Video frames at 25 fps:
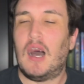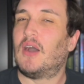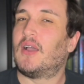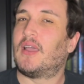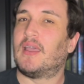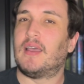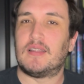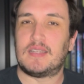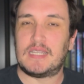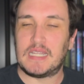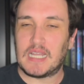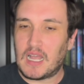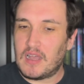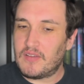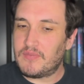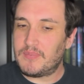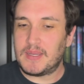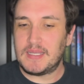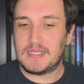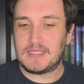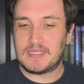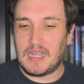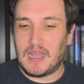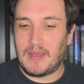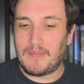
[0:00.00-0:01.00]
Okay, I'll take off my
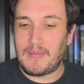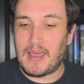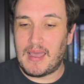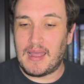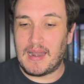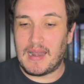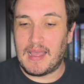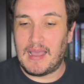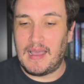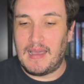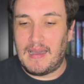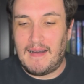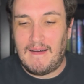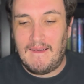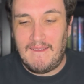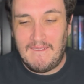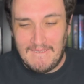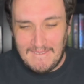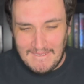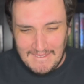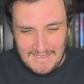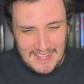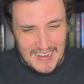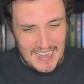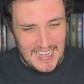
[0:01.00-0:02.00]
snob hat
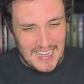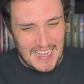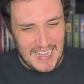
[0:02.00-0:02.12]
now.